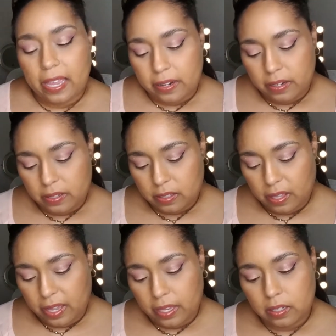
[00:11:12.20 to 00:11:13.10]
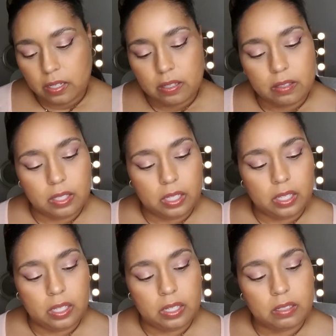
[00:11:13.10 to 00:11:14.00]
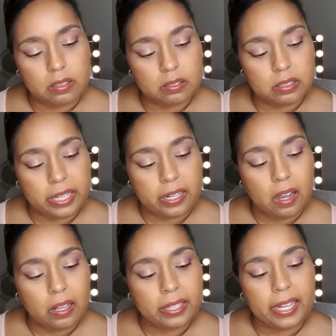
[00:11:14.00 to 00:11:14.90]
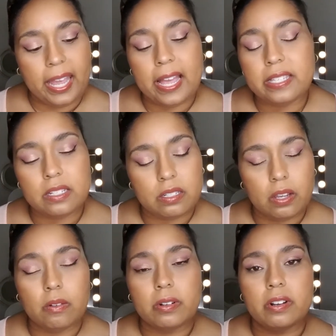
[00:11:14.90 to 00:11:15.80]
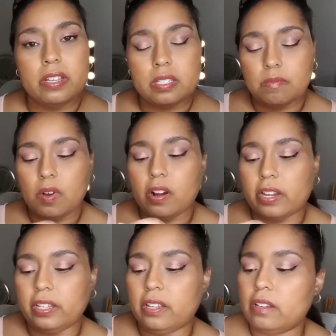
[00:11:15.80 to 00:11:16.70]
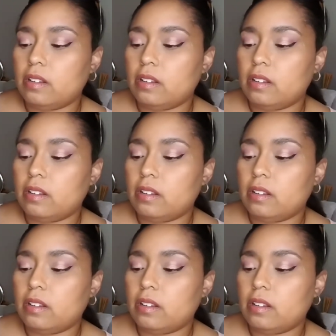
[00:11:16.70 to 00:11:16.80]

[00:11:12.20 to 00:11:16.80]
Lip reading: is that the Glycolic Acid Toner is marketed